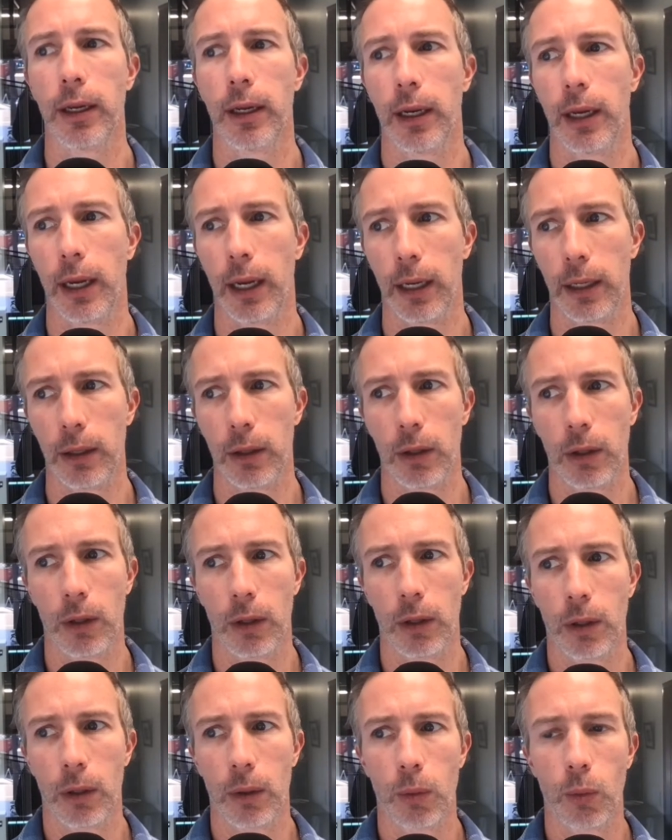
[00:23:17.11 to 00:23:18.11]
And
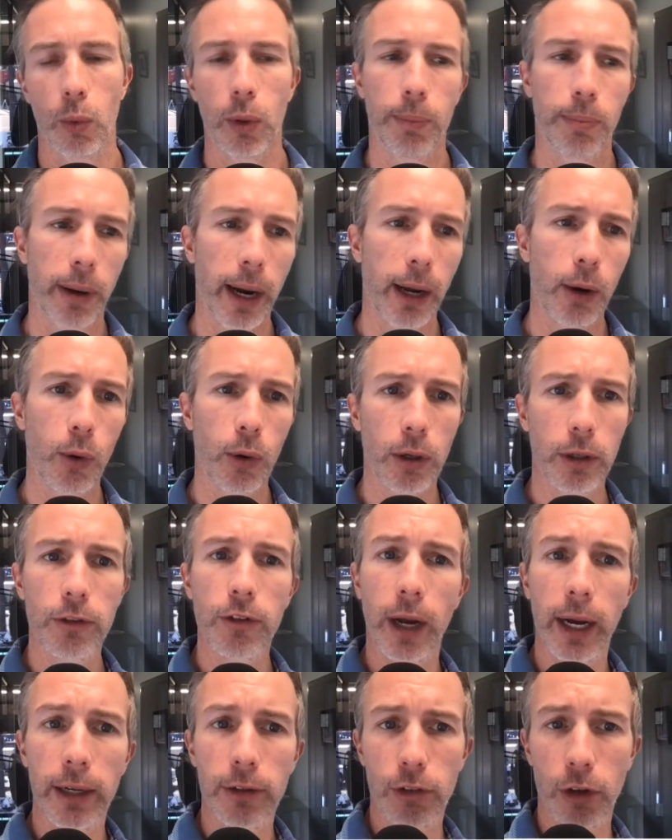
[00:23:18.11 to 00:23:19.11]
we
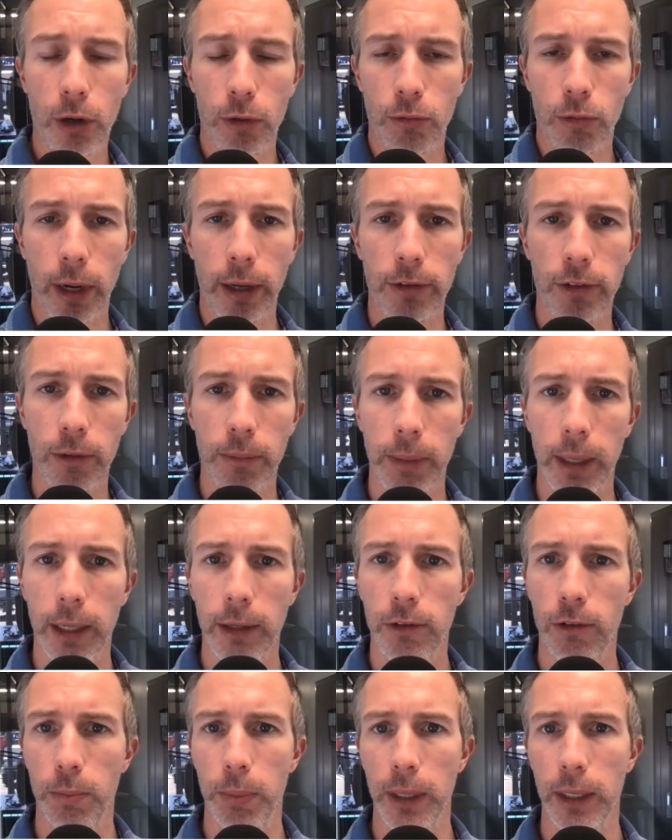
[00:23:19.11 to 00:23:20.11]
prioritize our
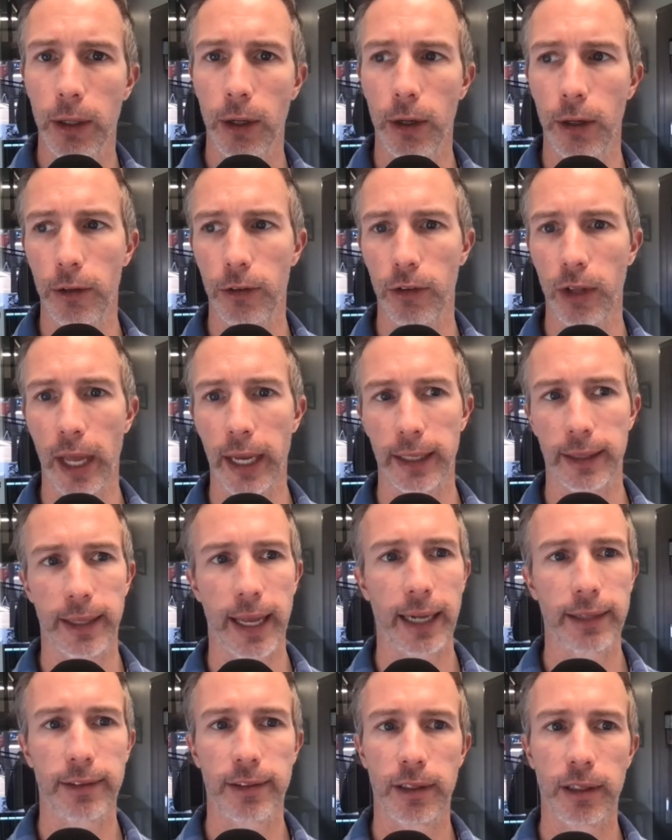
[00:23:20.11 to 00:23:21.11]
resumes because, like,
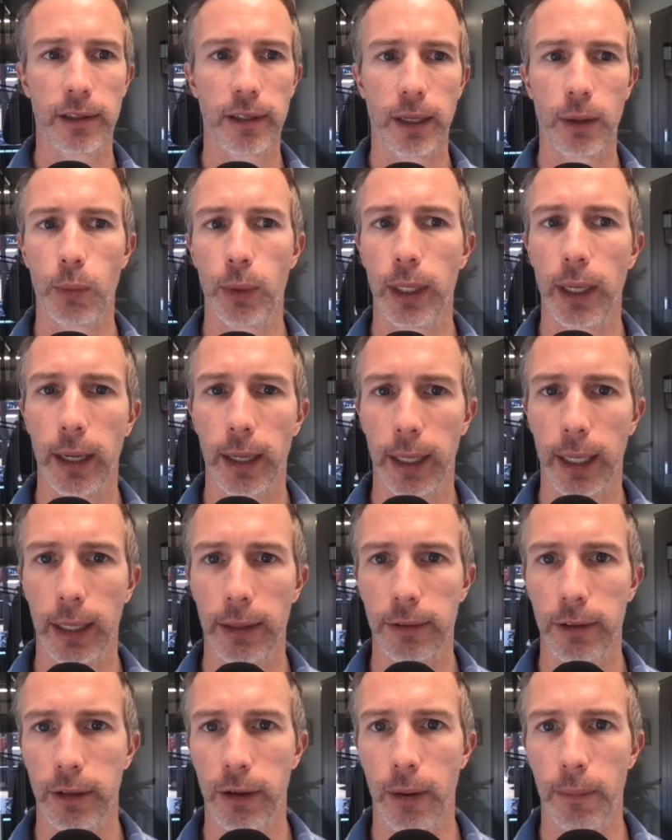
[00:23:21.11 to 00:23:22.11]
that's the thing we got to get
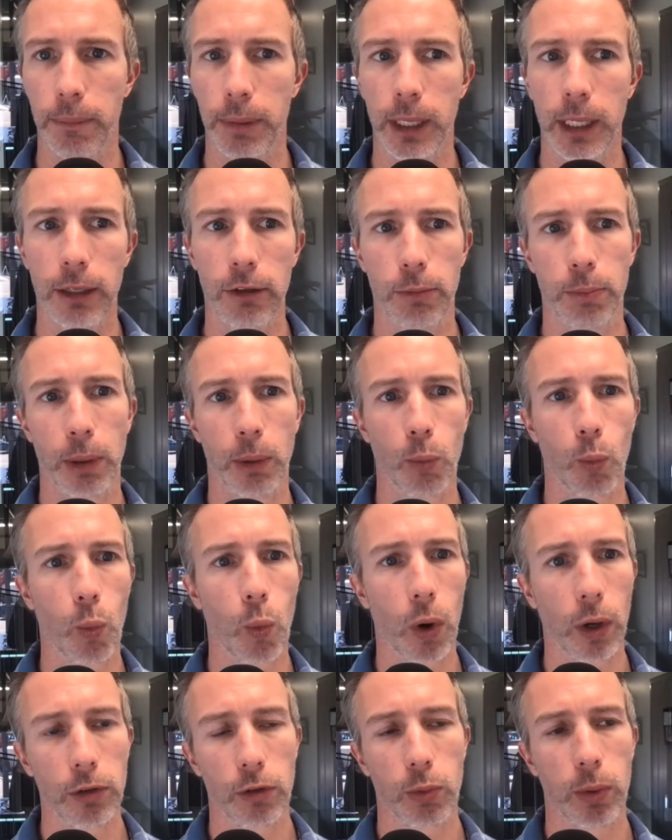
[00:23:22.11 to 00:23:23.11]
to companies. But
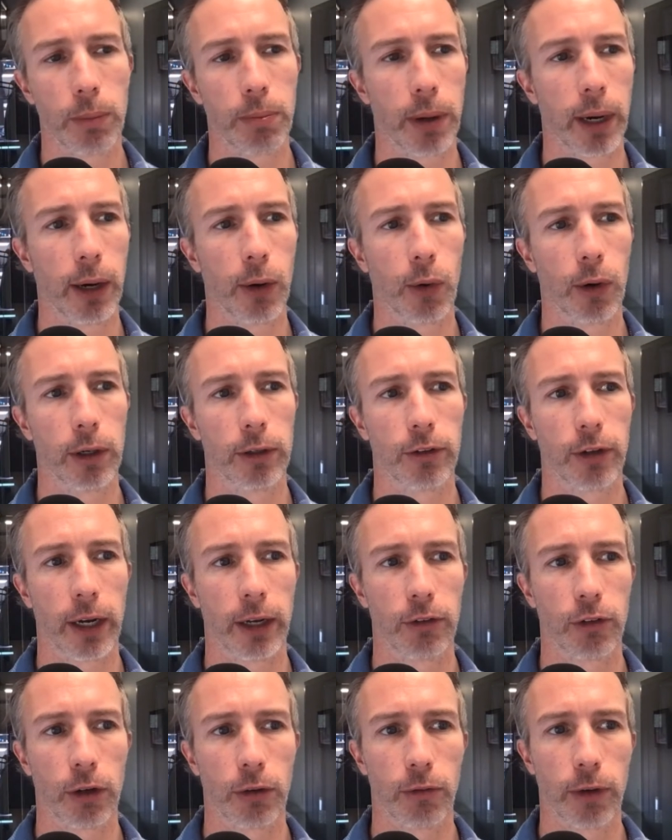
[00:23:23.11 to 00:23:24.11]
once we
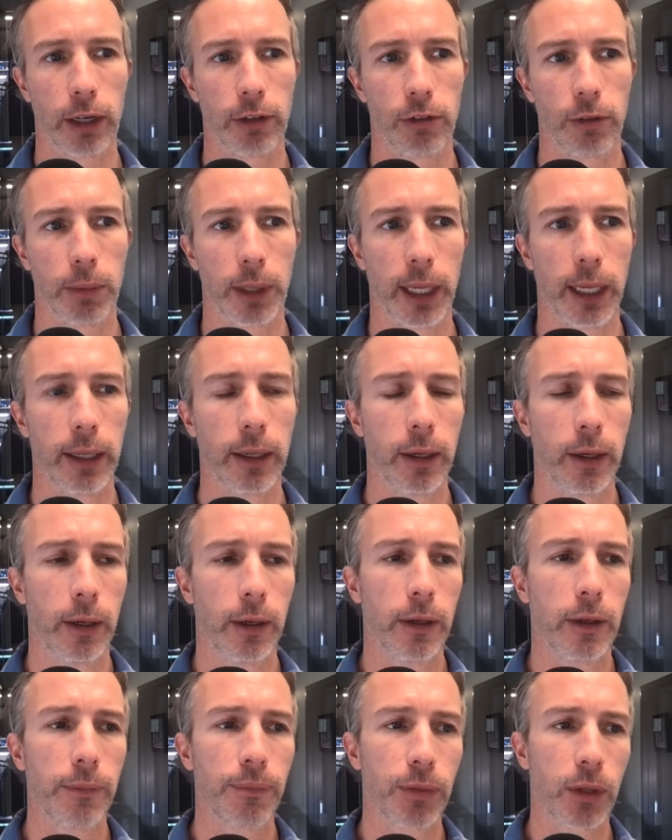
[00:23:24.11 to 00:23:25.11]
prioritize our resume,
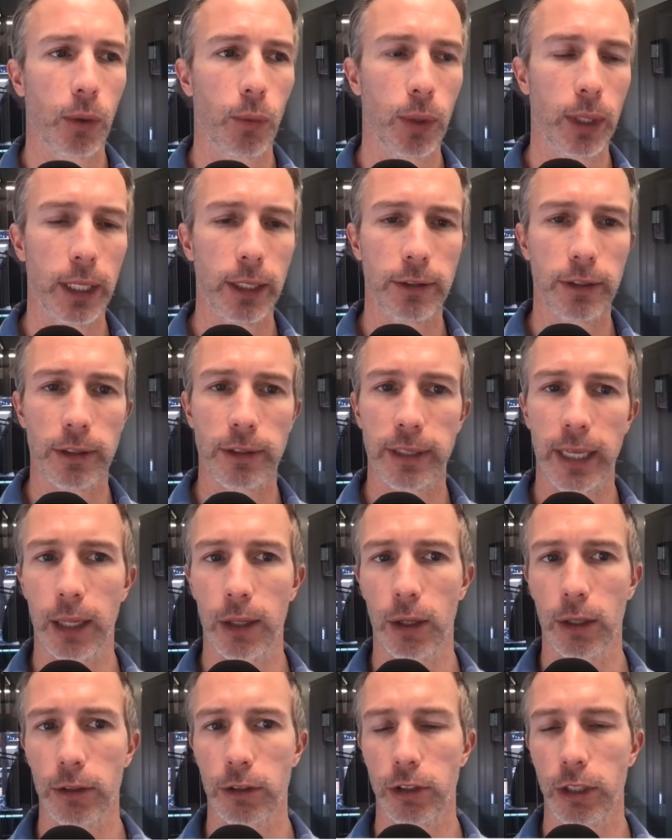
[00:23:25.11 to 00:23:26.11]
we need to tell
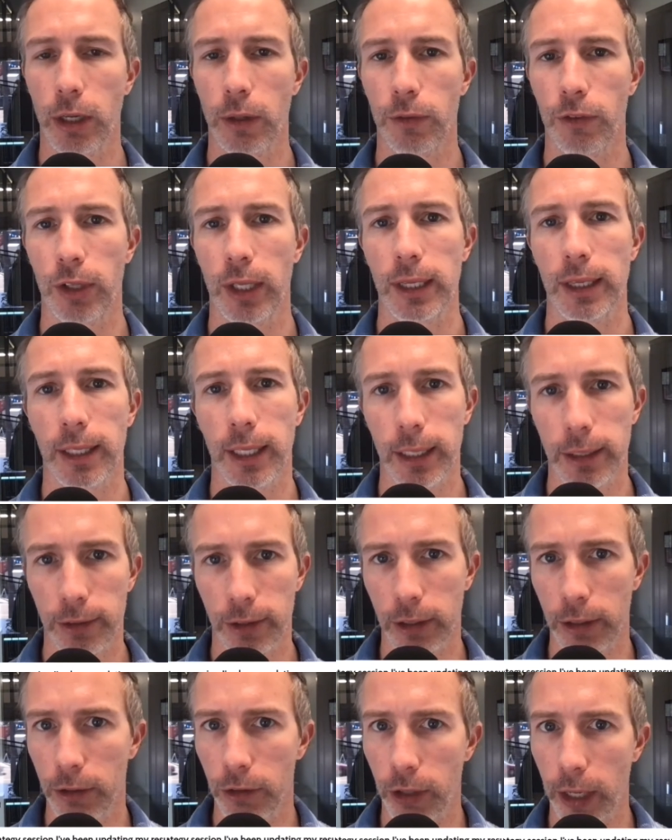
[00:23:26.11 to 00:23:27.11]
ourselves that
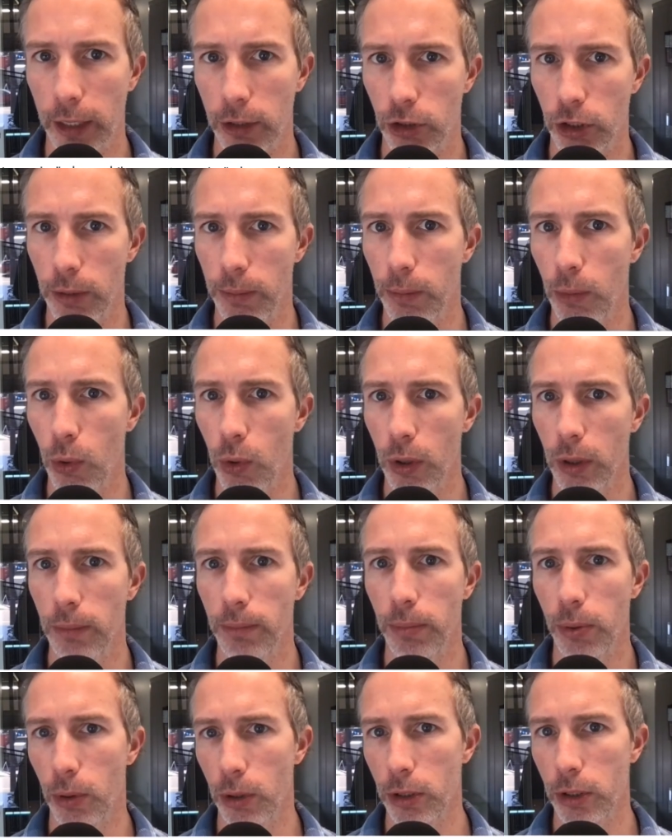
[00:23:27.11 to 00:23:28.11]
LinkedIn is actually more
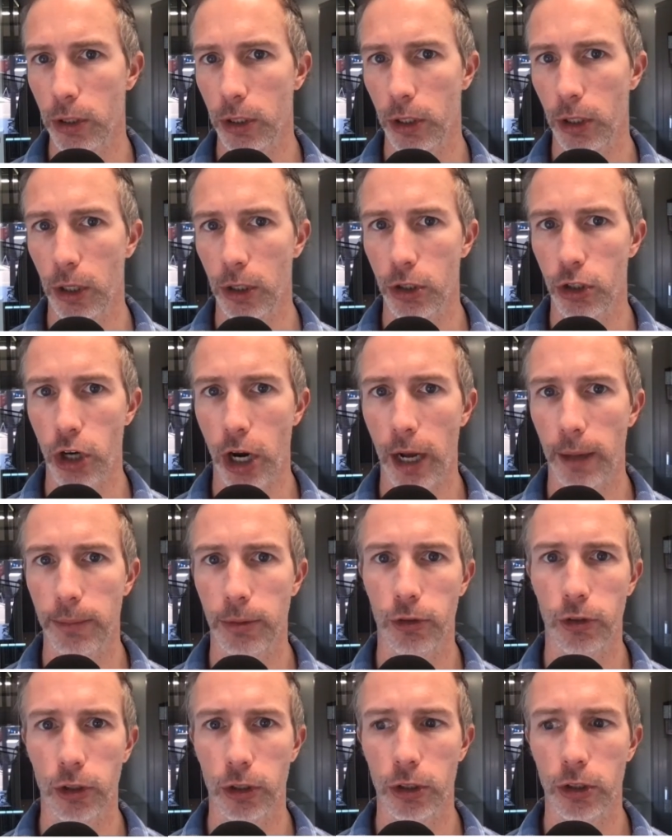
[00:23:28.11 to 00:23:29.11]
important in our job
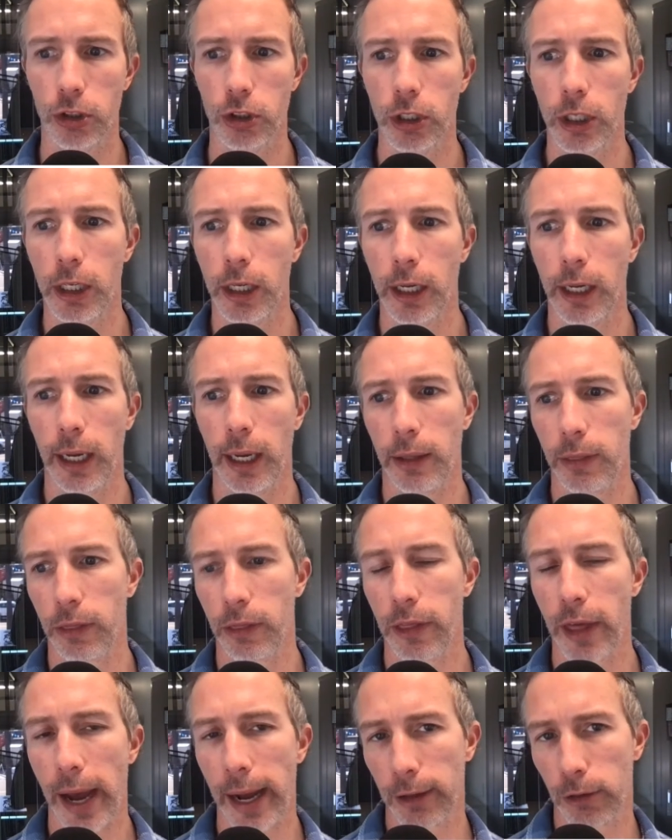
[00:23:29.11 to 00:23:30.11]
search, and
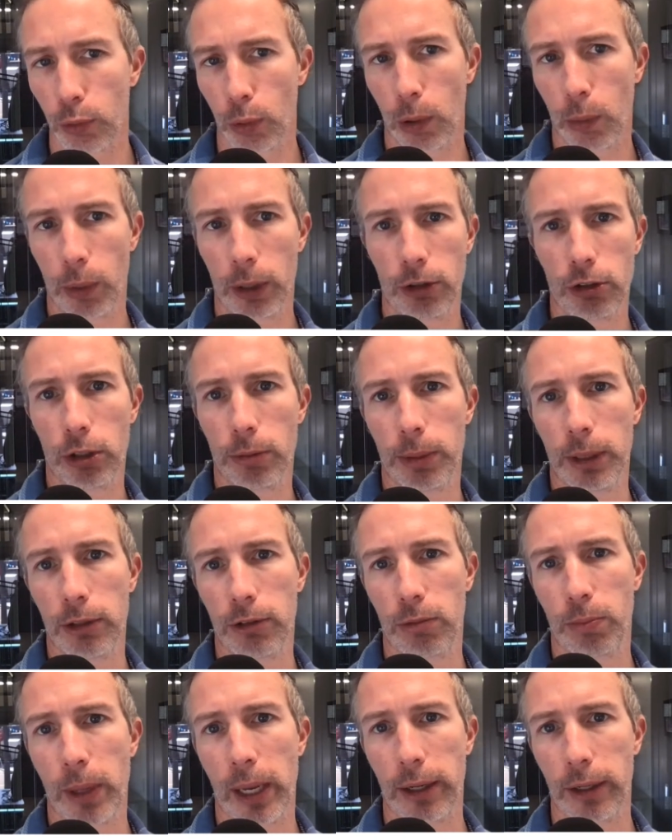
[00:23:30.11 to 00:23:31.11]
that's where we should be
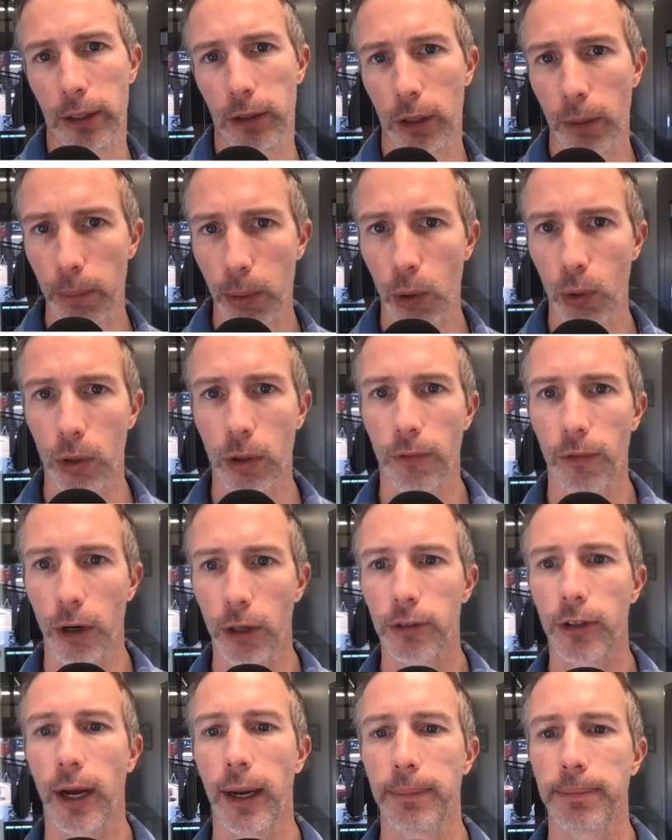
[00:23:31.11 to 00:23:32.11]
spending the bulk of
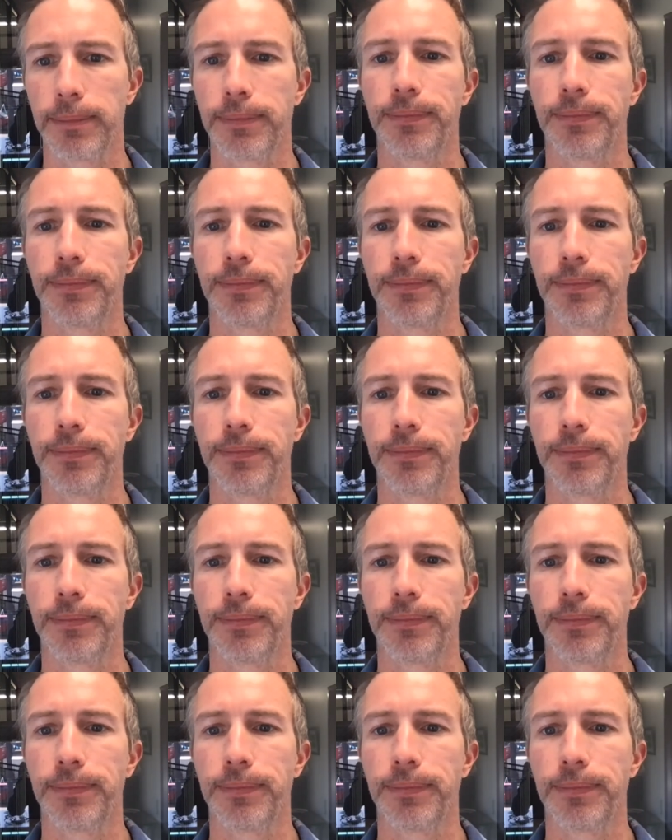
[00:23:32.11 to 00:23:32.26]
our time.